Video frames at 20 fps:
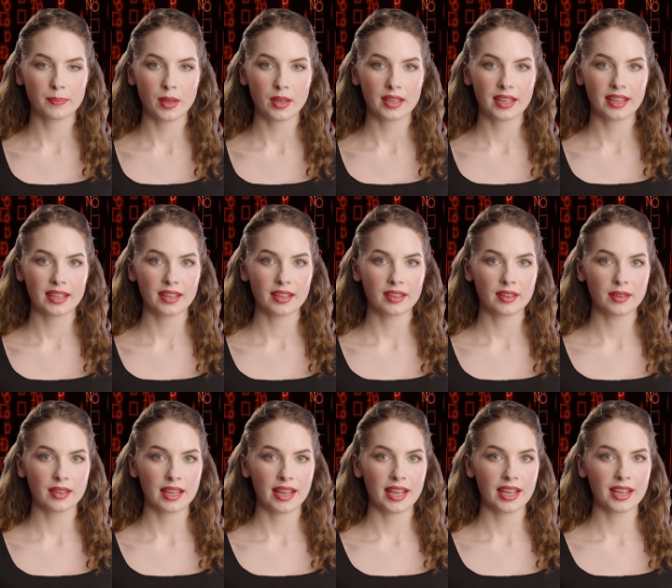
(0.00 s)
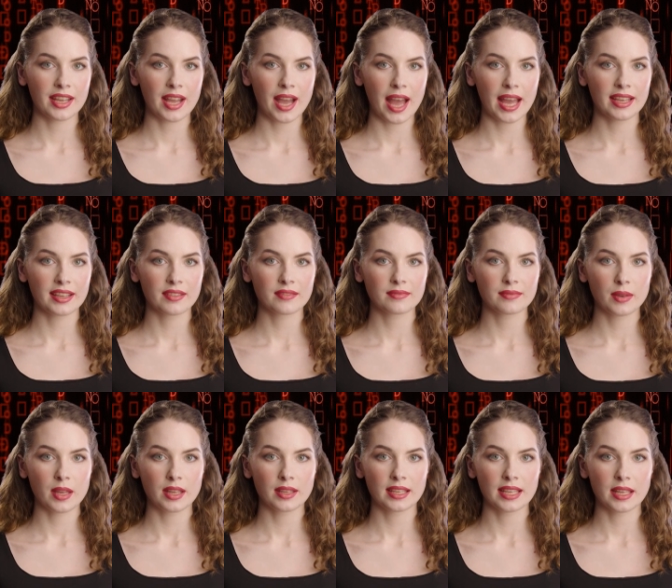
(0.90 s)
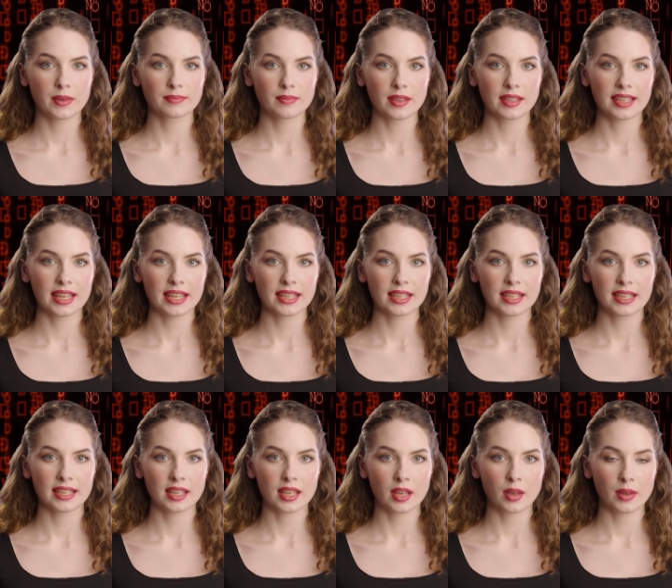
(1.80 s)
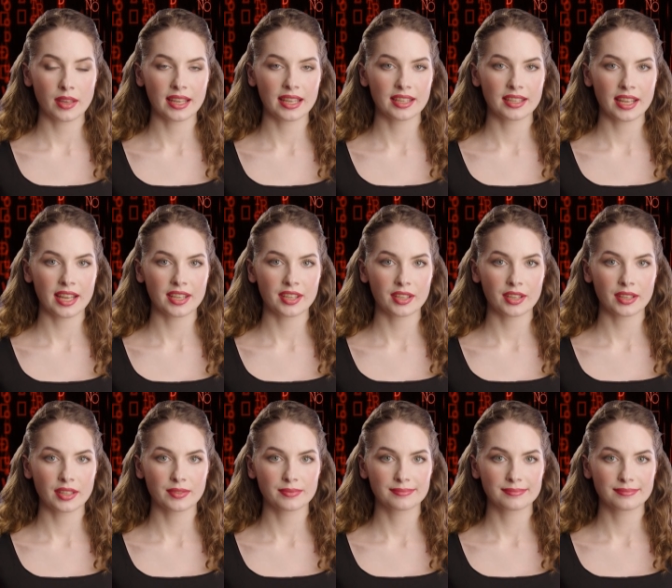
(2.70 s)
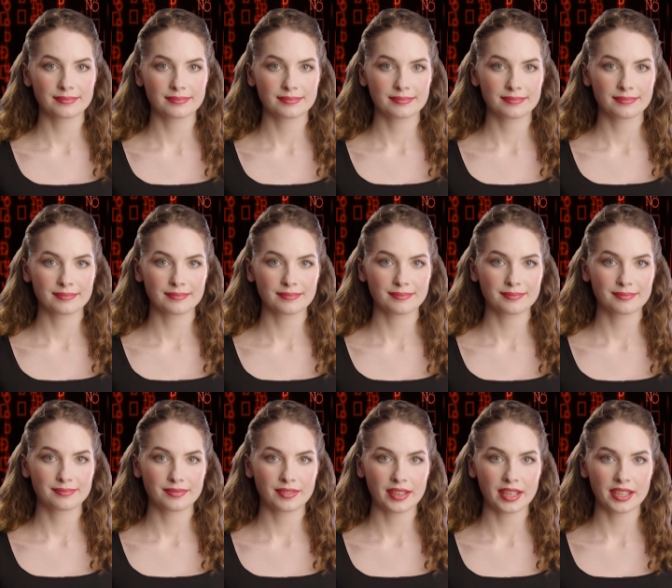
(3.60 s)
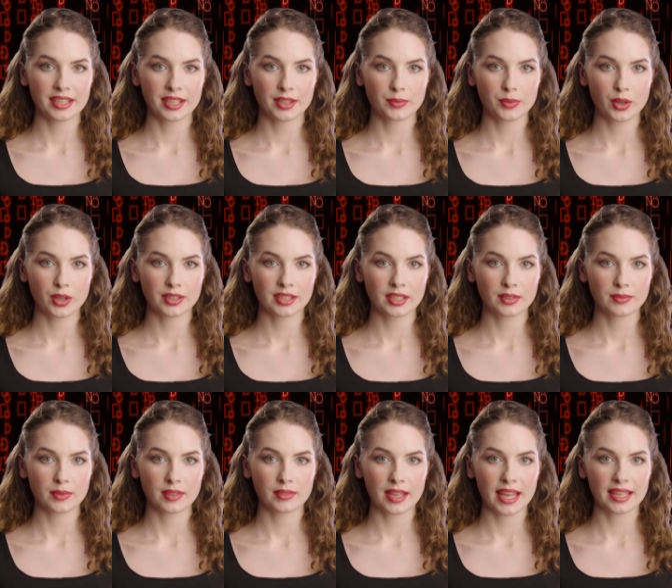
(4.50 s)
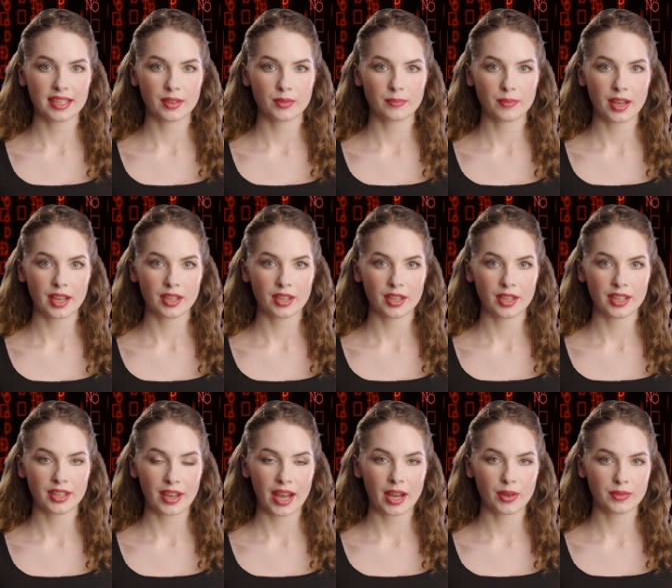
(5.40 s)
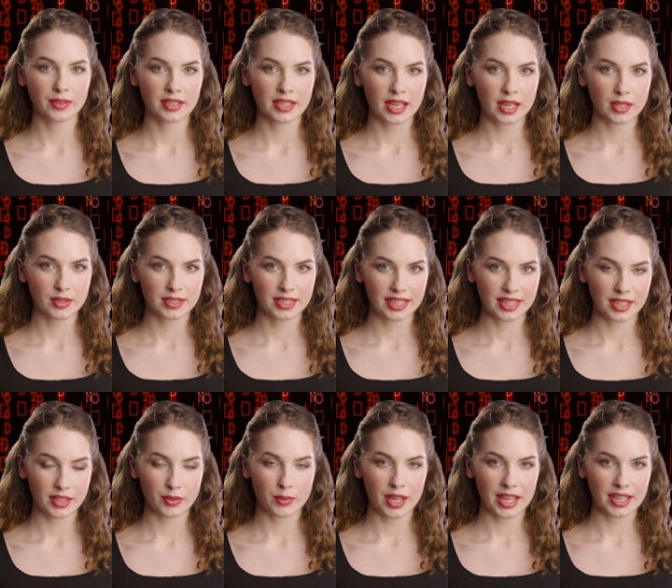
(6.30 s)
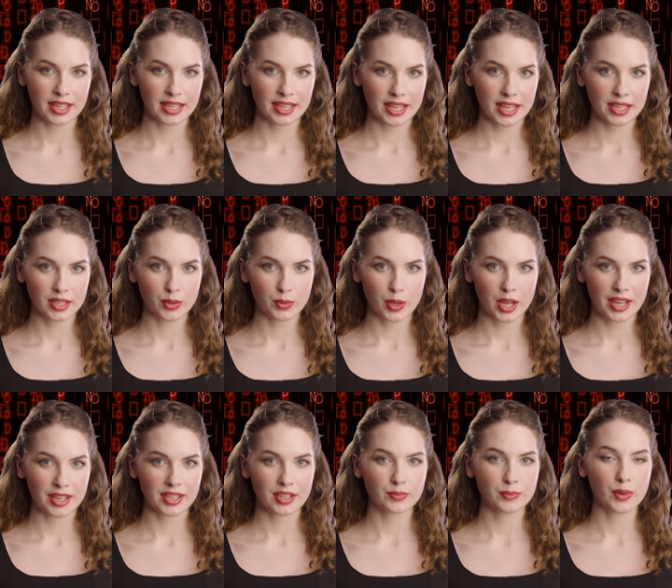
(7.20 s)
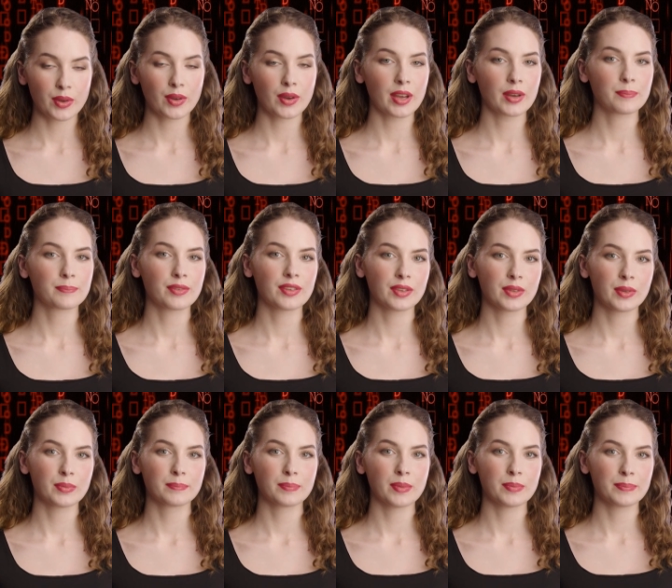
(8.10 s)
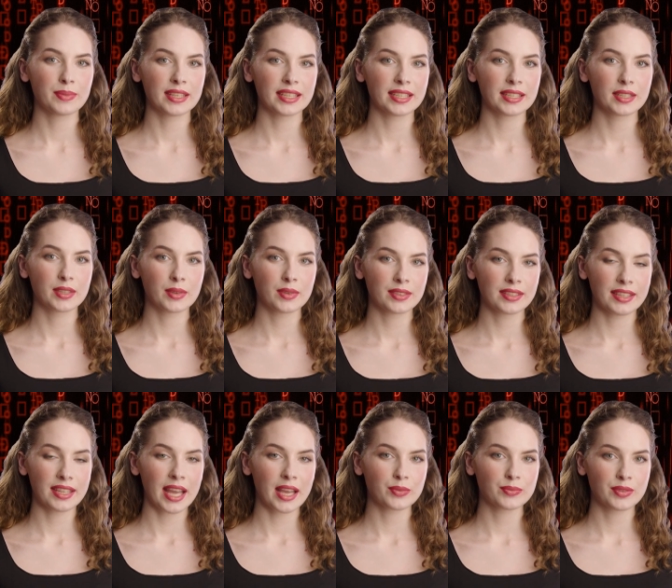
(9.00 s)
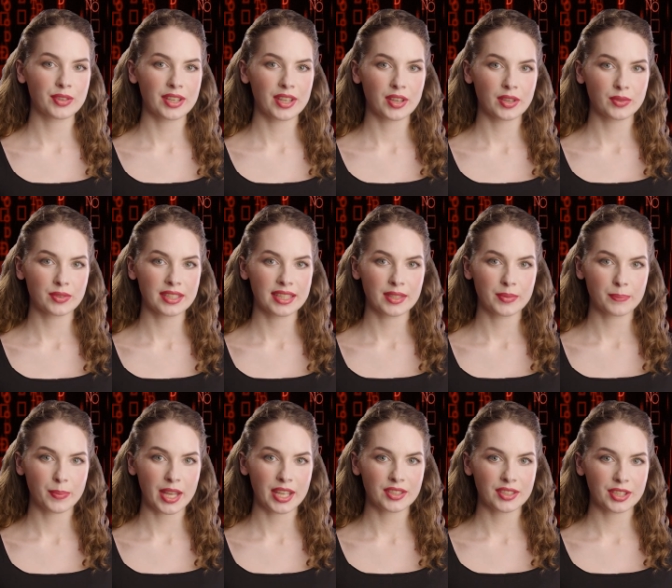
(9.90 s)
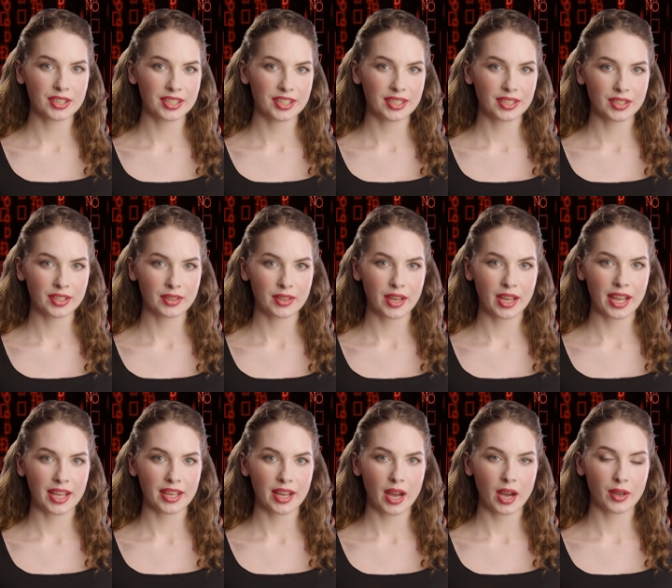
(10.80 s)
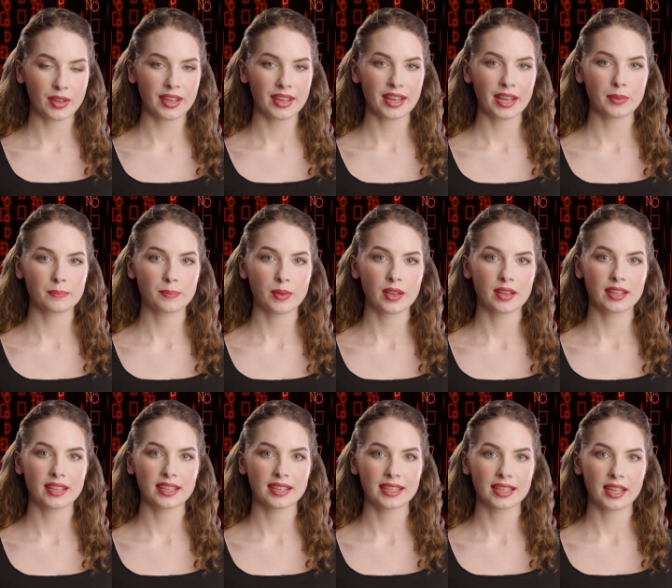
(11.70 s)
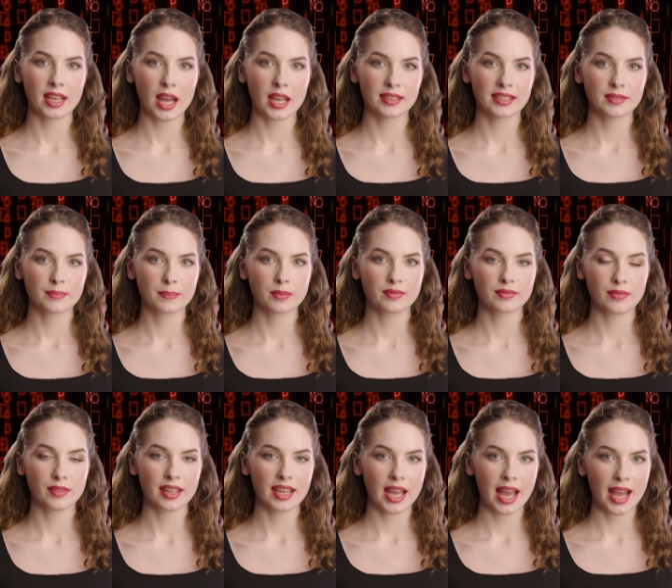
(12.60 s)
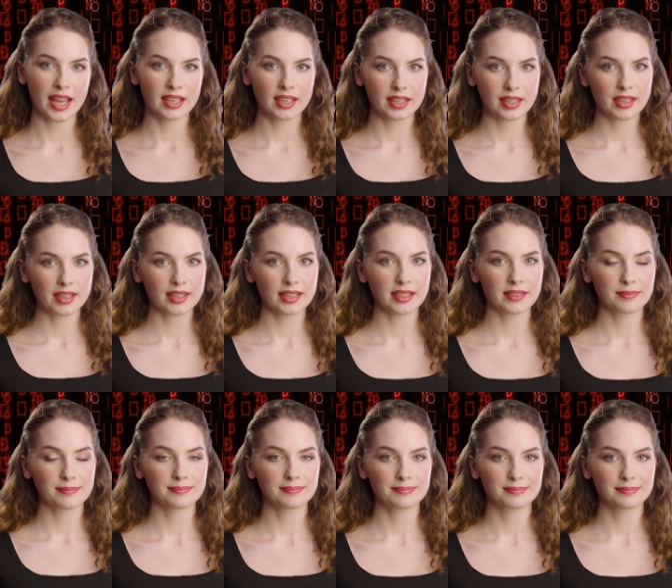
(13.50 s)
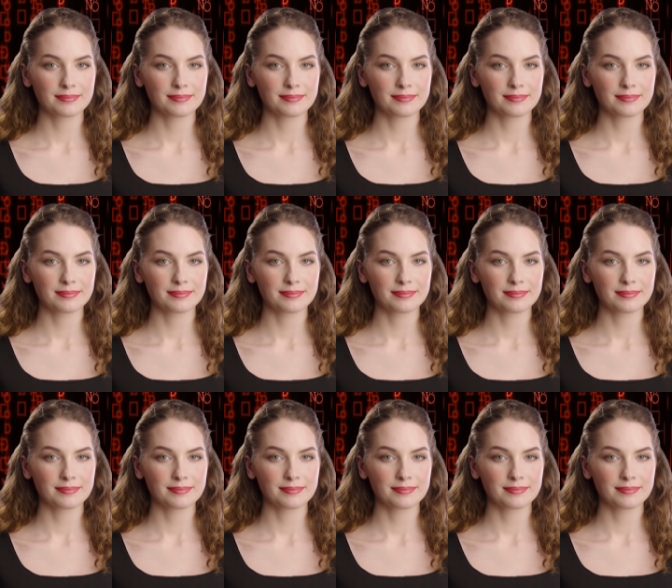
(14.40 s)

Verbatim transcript: employees to take an active role in protecting the organization. This includes providing regular cybersecurity training and awareness programs, promoting good cybersecurity practices, and holding employees accountable for their actions.